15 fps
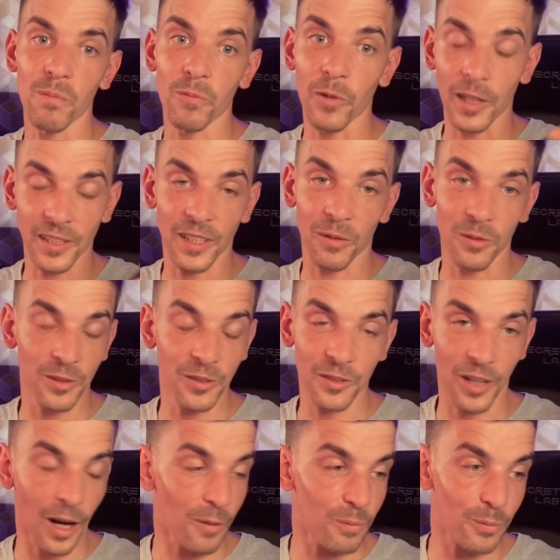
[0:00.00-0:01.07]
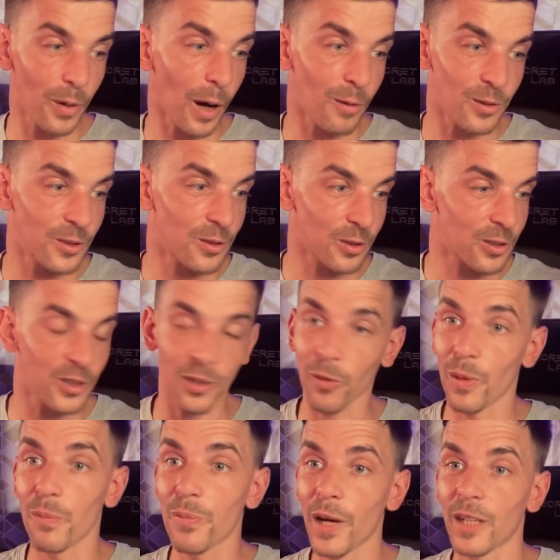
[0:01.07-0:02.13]
which I was just so
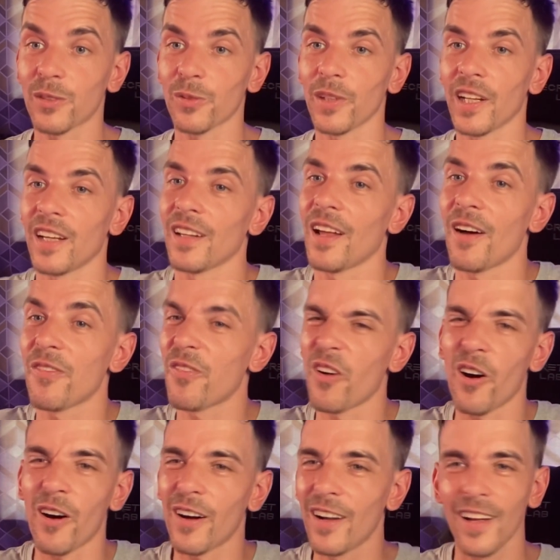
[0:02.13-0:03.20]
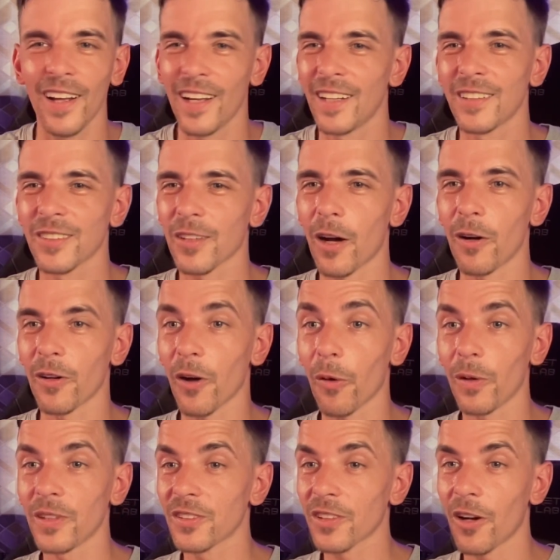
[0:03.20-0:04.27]
impressed with it that I thought it's
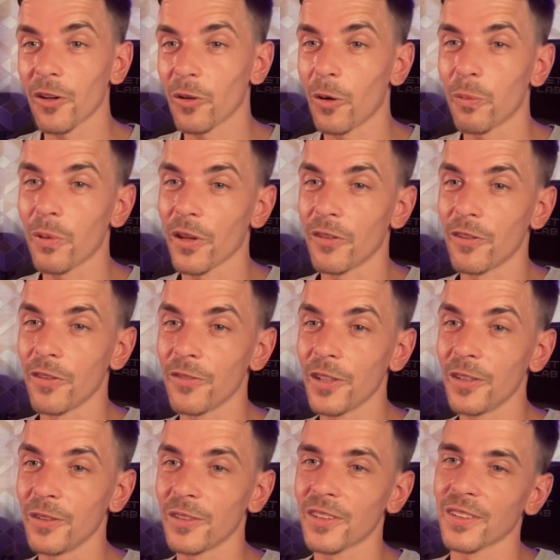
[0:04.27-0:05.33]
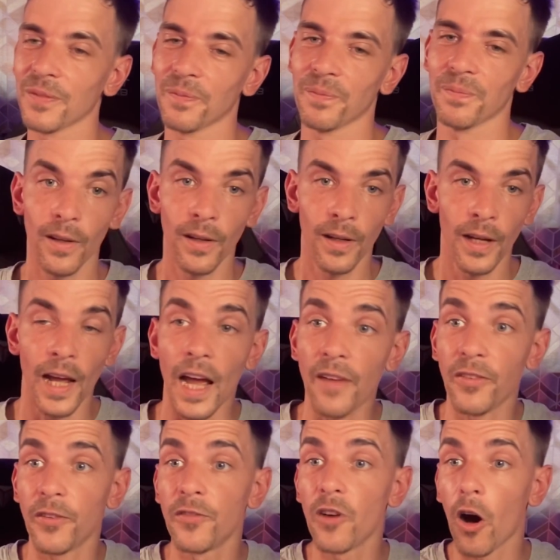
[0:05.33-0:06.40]
got to go up on the reviews.
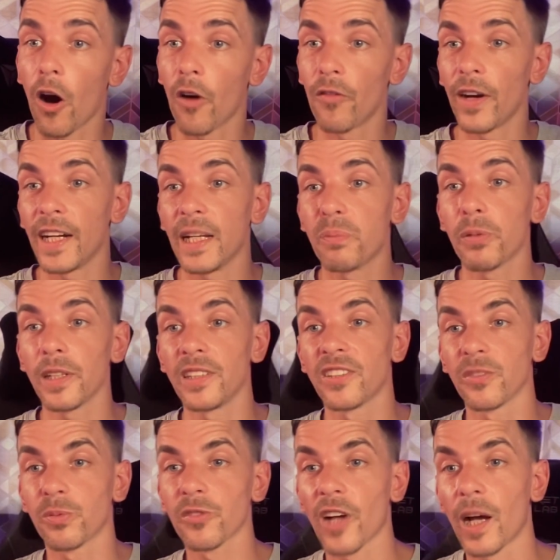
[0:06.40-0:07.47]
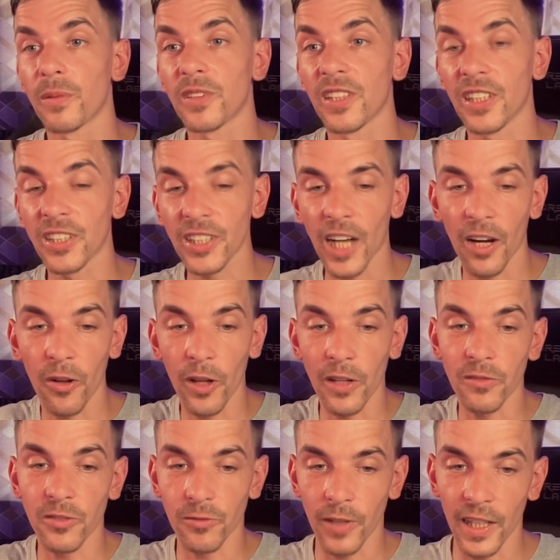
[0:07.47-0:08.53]
If you've not already, please subscribe to the channel.
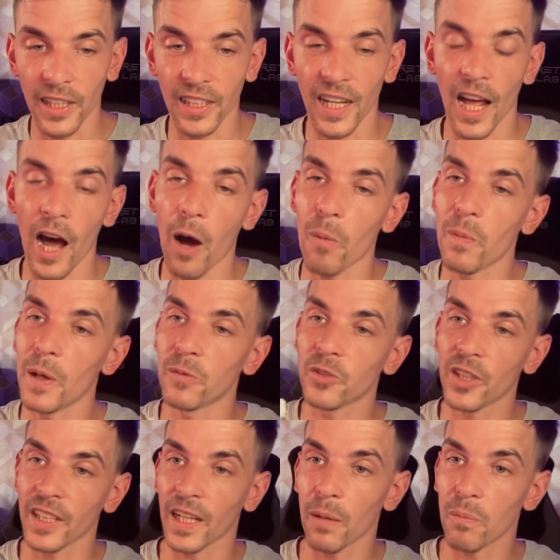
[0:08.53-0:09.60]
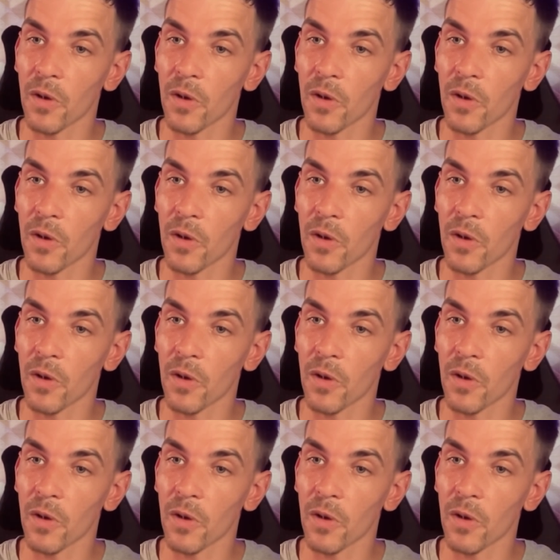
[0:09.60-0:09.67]
It's really going to help me. I'm trying to get